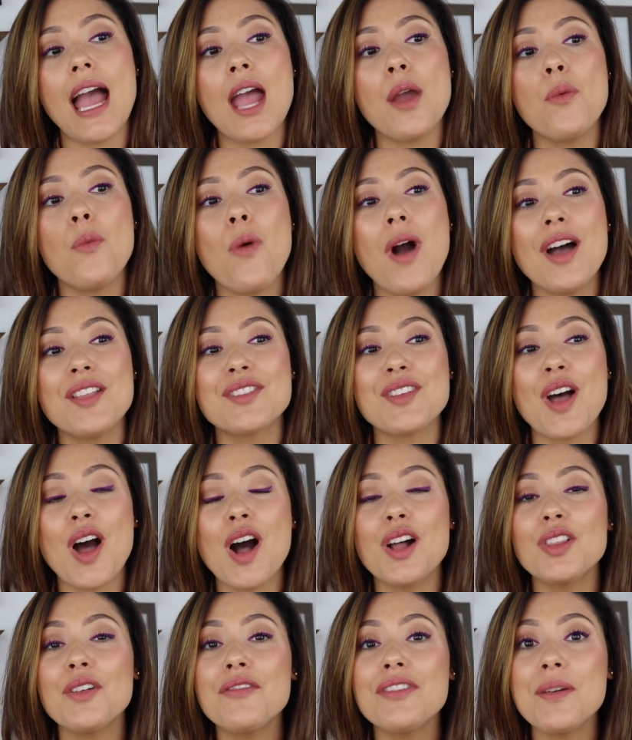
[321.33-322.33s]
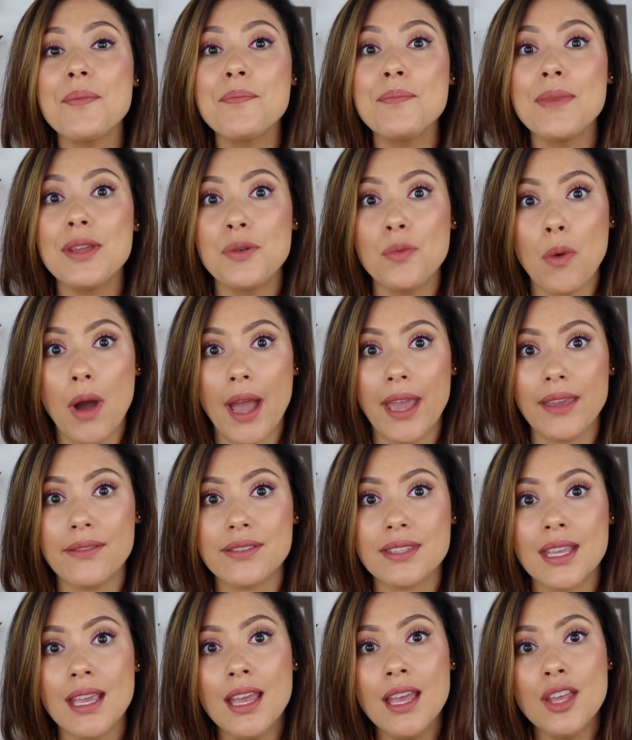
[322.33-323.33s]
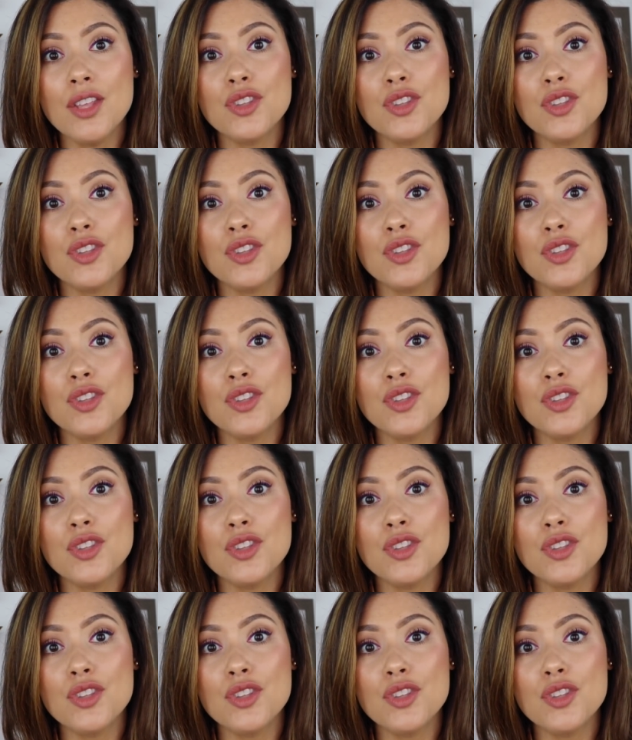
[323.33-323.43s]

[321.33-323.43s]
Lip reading: I want all of the midwives